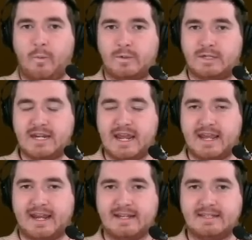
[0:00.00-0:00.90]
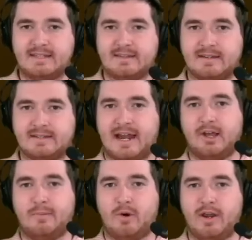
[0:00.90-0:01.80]
Tee Higgins and
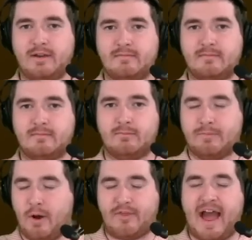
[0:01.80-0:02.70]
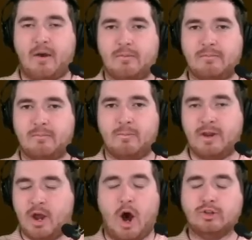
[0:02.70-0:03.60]
Tyler Boyd were both out.
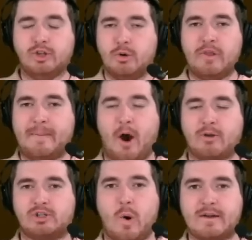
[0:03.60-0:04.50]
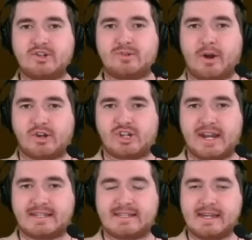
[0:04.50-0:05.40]
We all knew where the ball was going to Ja'Marr
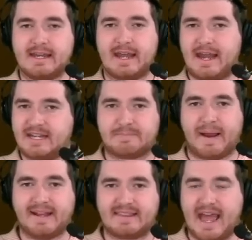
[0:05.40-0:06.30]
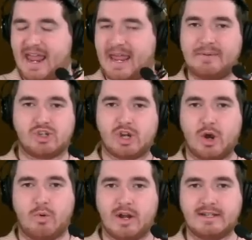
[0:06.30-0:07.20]
Chase. And despite that, him and
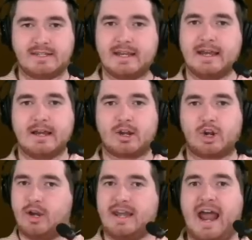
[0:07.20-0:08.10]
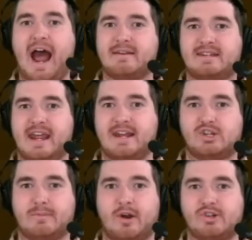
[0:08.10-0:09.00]
Joe Woods could not take
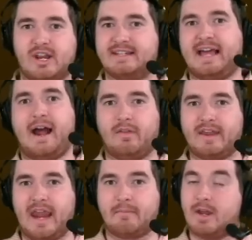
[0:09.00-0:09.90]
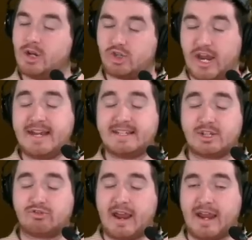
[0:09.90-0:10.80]
Ja'Marr Chase out of the game. Chase
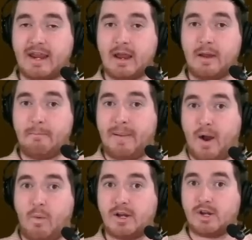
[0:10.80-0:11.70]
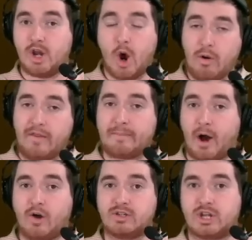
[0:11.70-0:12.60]
is great, but when you know where the
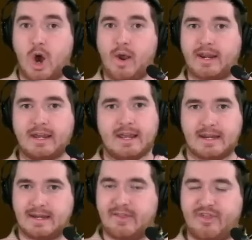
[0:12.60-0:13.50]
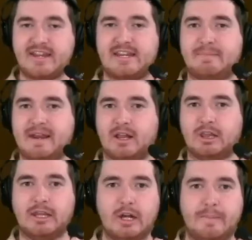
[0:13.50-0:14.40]
ball is going, you think you'd be a
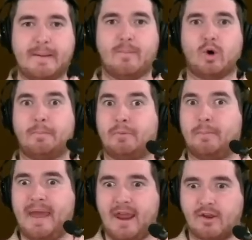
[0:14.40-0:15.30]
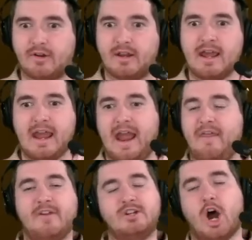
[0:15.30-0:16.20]
little bit more prepared. And
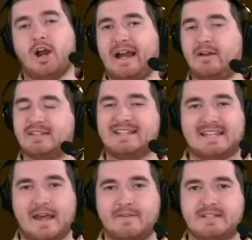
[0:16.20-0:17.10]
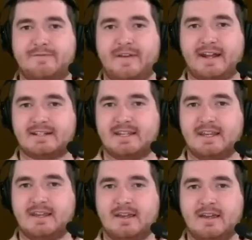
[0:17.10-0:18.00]
then the doghouse is Kevin Stefanski.
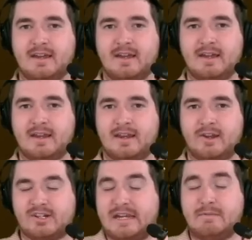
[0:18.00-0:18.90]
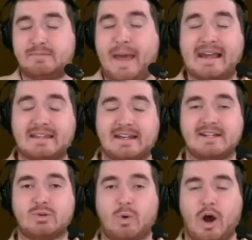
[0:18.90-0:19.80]
Your team was back
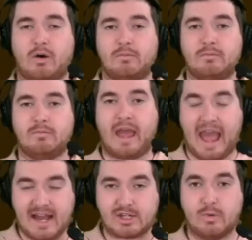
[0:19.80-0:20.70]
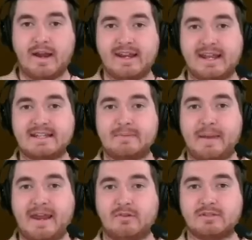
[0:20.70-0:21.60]
against the wall, had to win against the
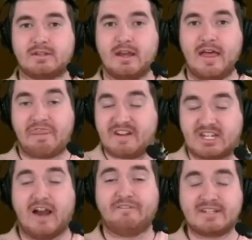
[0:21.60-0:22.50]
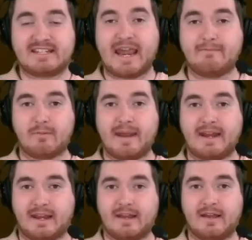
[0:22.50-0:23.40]
Bengals, the toughest game
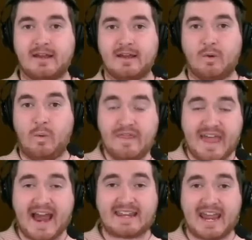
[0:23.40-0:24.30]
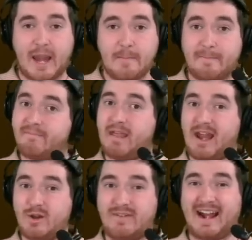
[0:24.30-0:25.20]
remaining. Win that game,
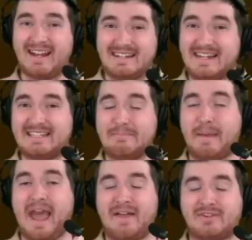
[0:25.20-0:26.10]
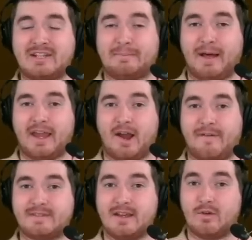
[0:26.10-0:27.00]
and you got a decent path to the
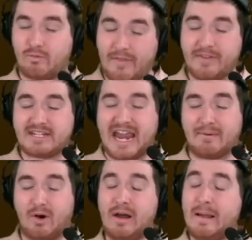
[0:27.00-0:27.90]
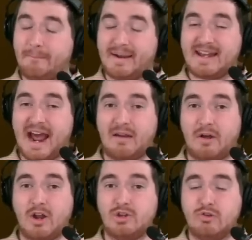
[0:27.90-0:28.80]
playoffs. Run the table, but not
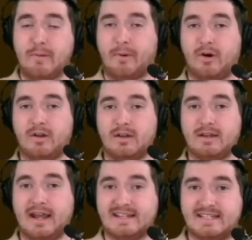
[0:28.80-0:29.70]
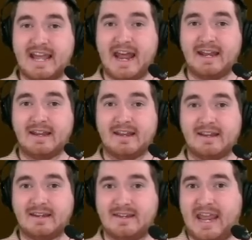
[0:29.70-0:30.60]
undoable. Instead,
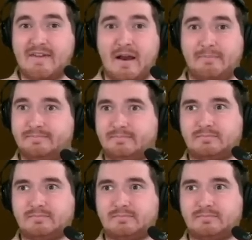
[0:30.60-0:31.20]
you gave up